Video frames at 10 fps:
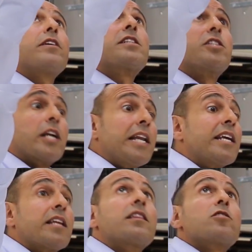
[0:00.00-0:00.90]
it's
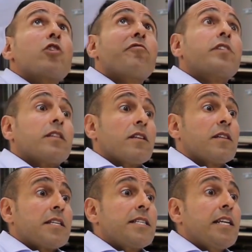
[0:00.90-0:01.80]
drilling in the soffit,
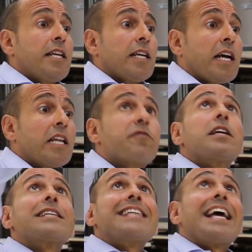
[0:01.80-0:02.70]
in the ceiling, and if there is